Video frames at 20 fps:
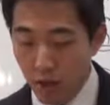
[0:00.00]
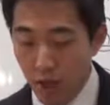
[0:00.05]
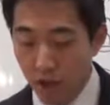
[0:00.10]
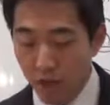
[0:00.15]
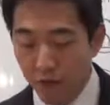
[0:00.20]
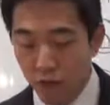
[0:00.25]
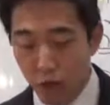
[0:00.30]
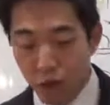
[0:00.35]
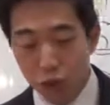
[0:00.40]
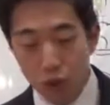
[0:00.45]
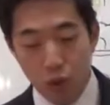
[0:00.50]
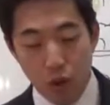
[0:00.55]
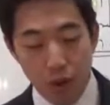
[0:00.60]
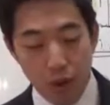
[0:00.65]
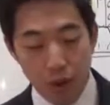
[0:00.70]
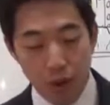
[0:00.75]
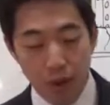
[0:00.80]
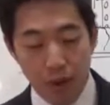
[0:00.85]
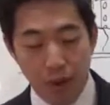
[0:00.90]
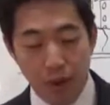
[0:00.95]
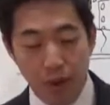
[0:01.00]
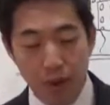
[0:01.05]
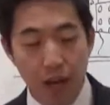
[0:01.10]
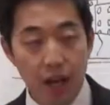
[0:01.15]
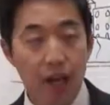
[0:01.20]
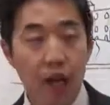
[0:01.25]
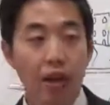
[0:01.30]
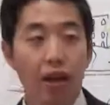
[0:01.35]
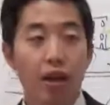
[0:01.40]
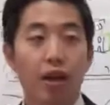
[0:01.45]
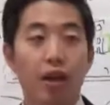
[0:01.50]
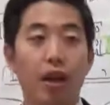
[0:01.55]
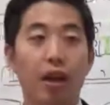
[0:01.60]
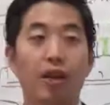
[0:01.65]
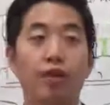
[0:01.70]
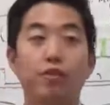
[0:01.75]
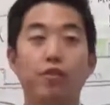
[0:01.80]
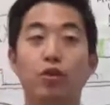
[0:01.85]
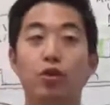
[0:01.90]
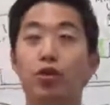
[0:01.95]
At verse 23
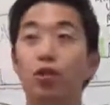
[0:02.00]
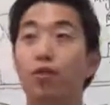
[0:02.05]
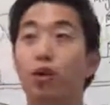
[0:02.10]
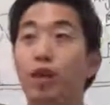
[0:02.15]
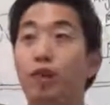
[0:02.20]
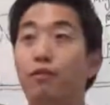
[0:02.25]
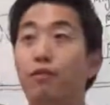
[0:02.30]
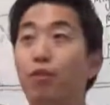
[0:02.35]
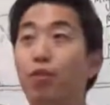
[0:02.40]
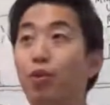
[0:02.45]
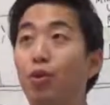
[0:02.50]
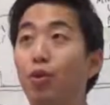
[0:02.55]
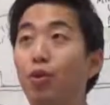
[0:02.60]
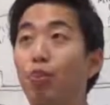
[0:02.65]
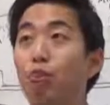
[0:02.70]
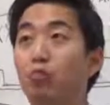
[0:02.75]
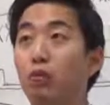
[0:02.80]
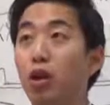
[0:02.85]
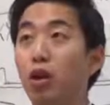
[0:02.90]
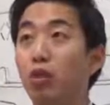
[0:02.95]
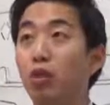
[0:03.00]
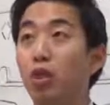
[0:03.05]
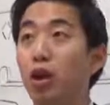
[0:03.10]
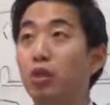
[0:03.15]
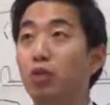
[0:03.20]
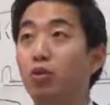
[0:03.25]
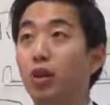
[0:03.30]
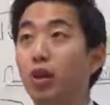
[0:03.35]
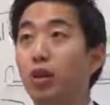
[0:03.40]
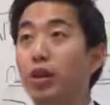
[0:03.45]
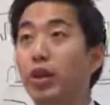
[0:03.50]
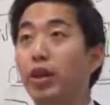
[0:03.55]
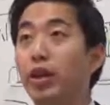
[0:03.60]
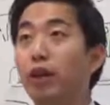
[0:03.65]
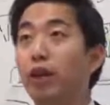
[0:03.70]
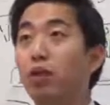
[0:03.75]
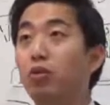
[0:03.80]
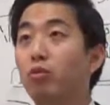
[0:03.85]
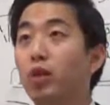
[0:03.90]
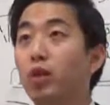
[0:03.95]
and verse 24. Well, that's what you
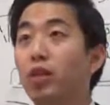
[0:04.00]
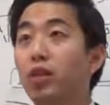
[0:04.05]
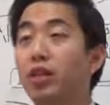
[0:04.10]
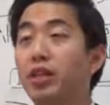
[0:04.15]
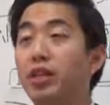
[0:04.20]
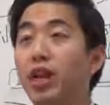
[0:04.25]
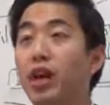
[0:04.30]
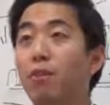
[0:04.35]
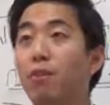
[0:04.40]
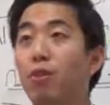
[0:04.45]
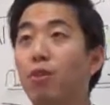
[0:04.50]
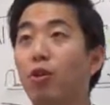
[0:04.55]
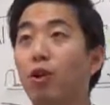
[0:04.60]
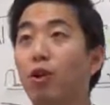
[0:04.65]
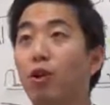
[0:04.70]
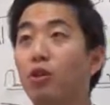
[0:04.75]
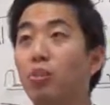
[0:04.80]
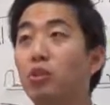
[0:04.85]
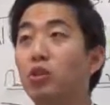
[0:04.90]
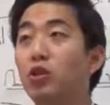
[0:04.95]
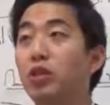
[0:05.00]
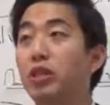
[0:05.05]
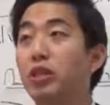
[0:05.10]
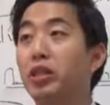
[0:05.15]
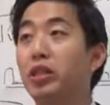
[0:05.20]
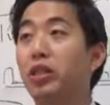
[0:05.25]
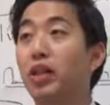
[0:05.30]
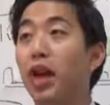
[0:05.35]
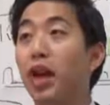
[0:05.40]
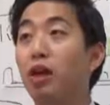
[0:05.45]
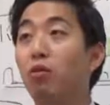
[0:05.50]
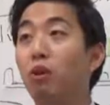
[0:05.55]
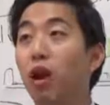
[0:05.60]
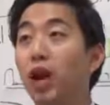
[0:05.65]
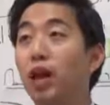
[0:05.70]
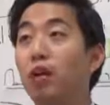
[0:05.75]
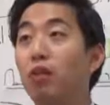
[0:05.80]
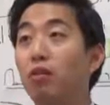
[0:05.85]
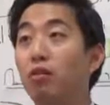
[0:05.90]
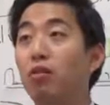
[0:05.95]
hear with contemporary music today,
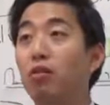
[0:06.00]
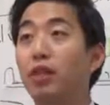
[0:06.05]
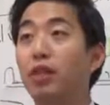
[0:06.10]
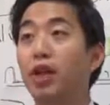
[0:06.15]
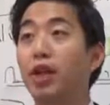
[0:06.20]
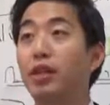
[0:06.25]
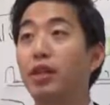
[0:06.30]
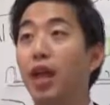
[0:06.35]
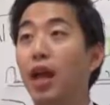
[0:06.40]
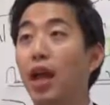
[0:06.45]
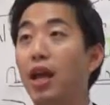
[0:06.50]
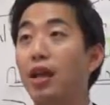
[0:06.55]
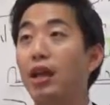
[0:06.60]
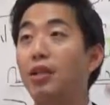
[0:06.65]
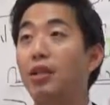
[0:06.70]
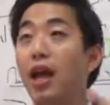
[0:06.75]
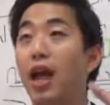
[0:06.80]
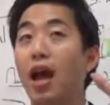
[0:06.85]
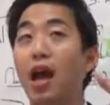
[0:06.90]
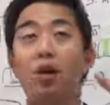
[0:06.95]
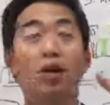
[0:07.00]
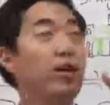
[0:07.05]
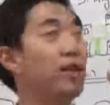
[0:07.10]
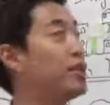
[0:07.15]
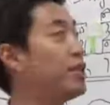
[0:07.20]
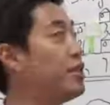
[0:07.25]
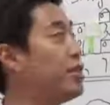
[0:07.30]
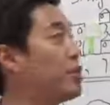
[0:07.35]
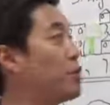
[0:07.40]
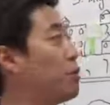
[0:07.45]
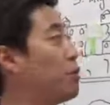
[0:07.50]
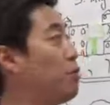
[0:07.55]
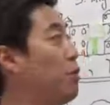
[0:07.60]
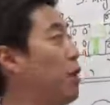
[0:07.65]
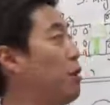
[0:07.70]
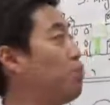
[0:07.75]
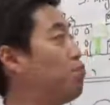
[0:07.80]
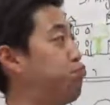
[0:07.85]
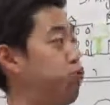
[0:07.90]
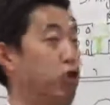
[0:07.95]
right? What they take it now is this
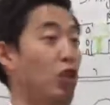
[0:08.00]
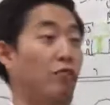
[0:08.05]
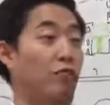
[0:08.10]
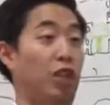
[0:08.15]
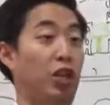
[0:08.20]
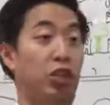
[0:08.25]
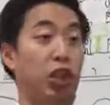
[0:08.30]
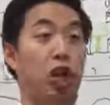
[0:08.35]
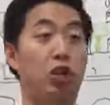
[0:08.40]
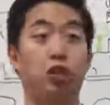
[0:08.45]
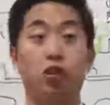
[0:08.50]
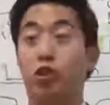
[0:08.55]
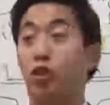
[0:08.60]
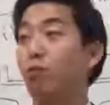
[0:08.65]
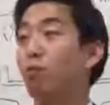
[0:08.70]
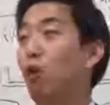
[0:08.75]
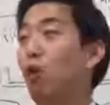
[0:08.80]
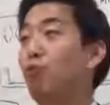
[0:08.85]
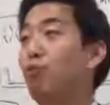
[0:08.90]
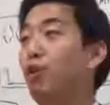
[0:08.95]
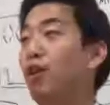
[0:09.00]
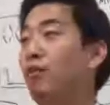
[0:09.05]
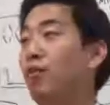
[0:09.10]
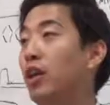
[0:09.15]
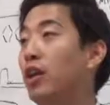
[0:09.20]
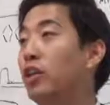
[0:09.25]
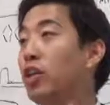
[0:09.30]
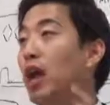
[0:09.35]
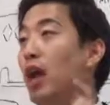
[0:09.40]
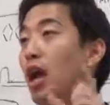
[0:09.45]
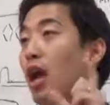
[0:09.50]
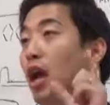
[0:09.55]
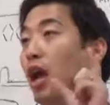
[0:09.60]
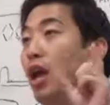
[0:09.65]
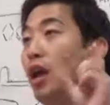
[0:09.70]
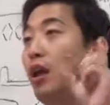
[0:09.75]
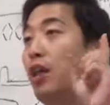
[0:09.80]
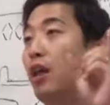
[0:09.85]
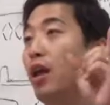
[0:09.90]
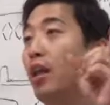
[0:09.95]
uh, privilege, I deserve more privilege,
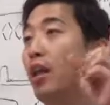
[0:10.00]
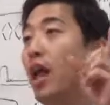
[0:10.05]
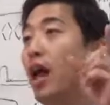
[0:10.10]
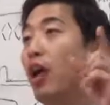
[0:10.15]
and they